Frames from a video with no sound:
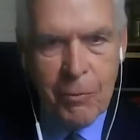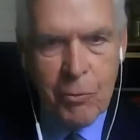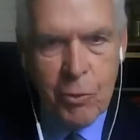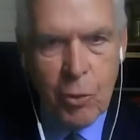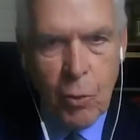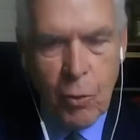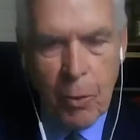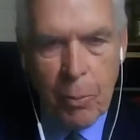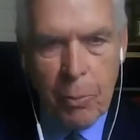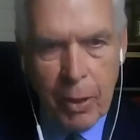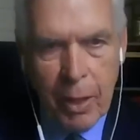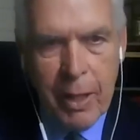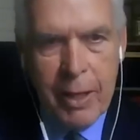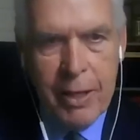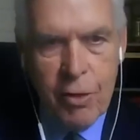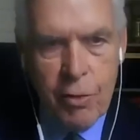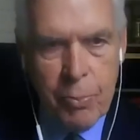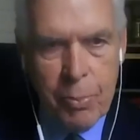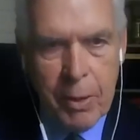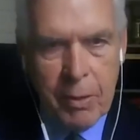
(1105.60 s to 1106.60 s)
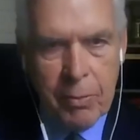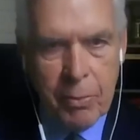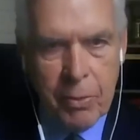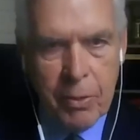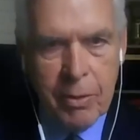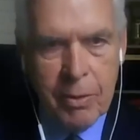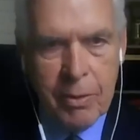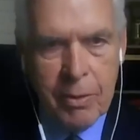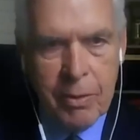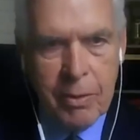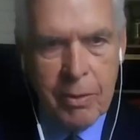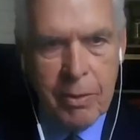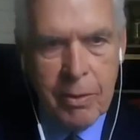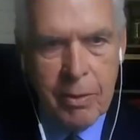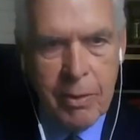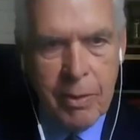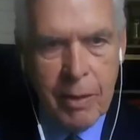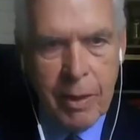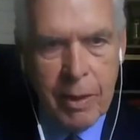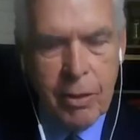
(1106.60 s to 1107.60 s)
to replace people
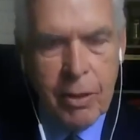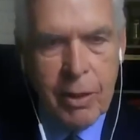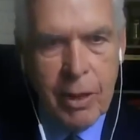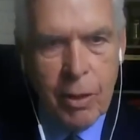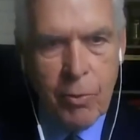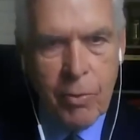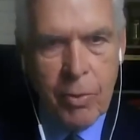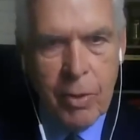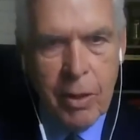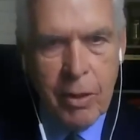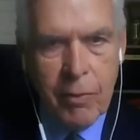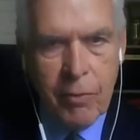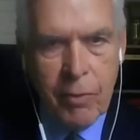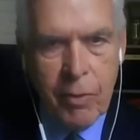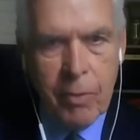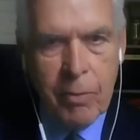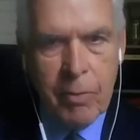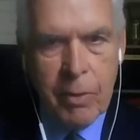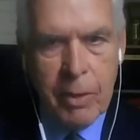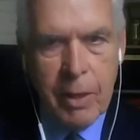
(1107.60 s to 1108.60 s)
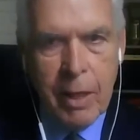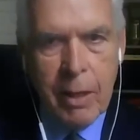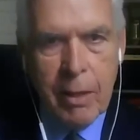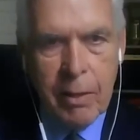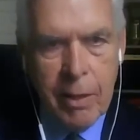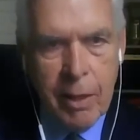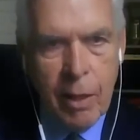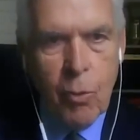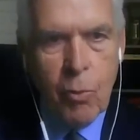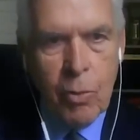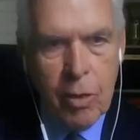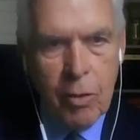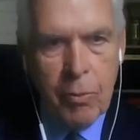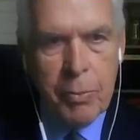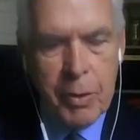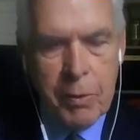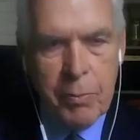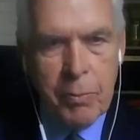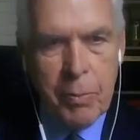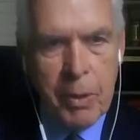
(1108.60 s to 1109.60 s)
and to get rid of them, then there will
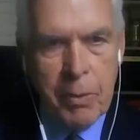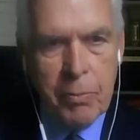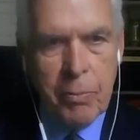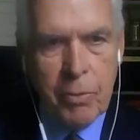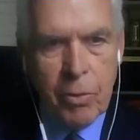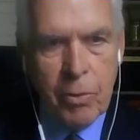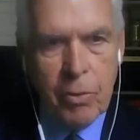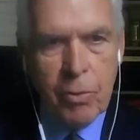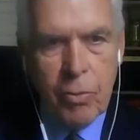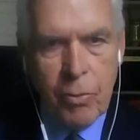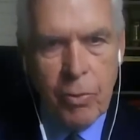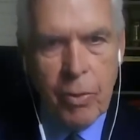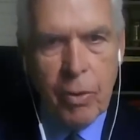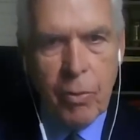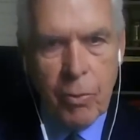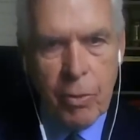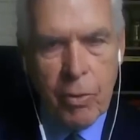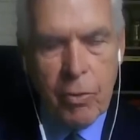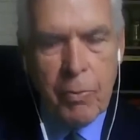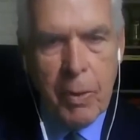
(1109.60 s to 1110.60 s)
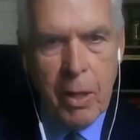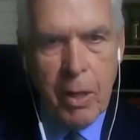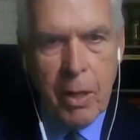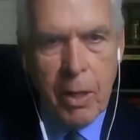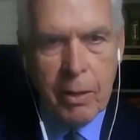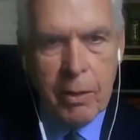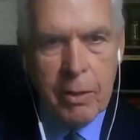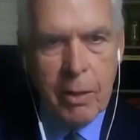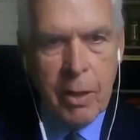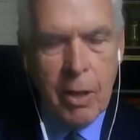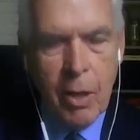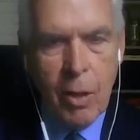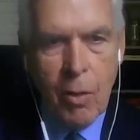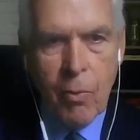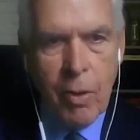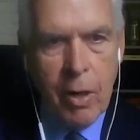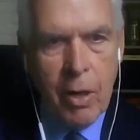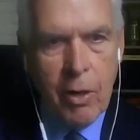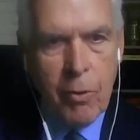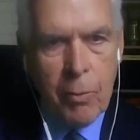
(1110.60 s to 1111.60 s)
be people who will respond.
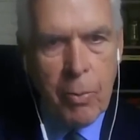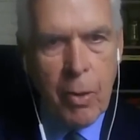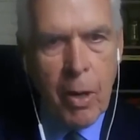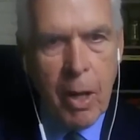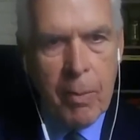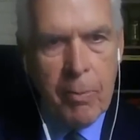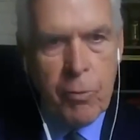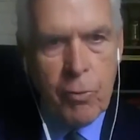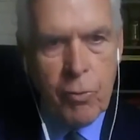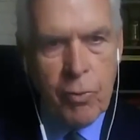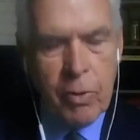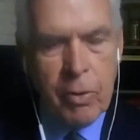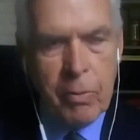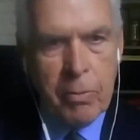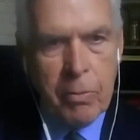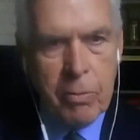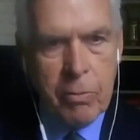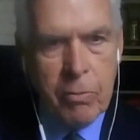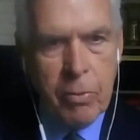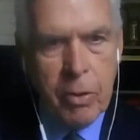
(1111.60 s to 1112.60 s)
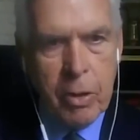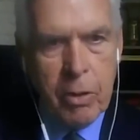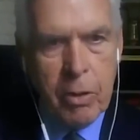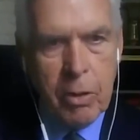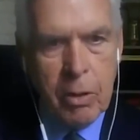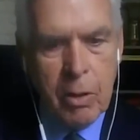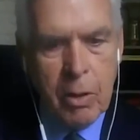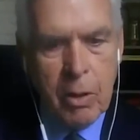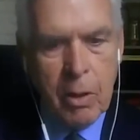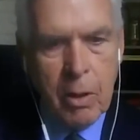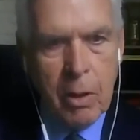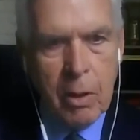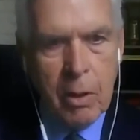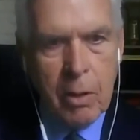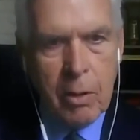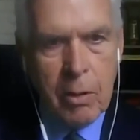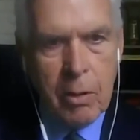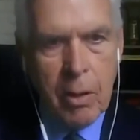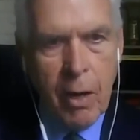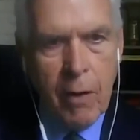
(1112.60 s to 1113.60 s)
One of the problems with
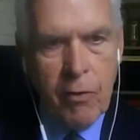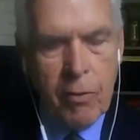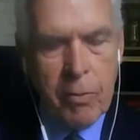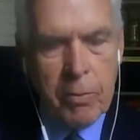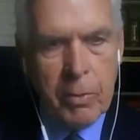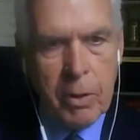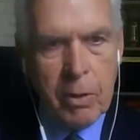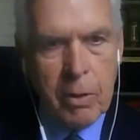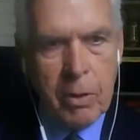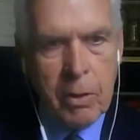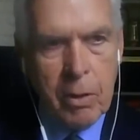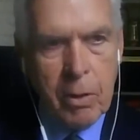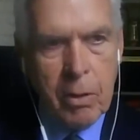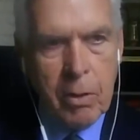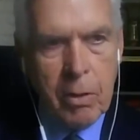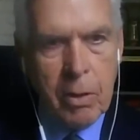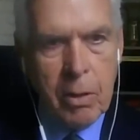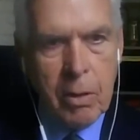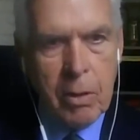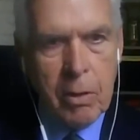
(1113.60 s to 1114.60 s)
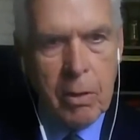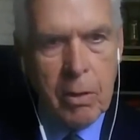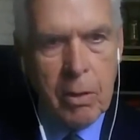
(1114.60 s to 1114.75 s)
government is that